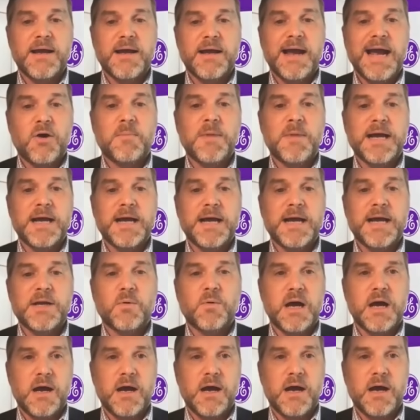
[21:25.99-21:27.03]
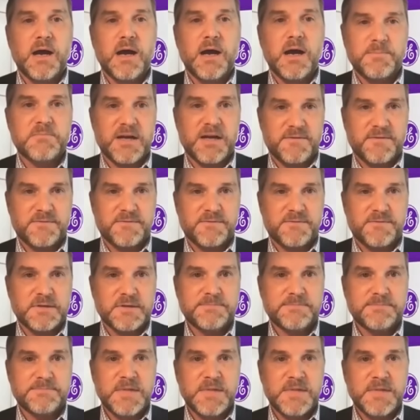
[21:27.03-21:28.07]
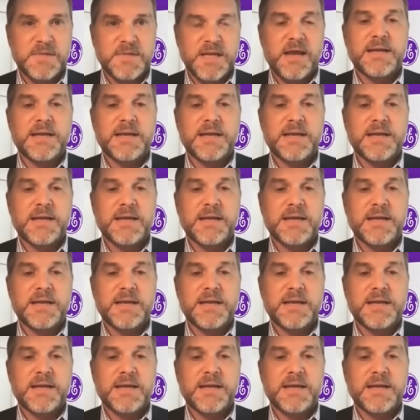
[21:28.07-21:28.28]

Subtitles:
about how am I going to update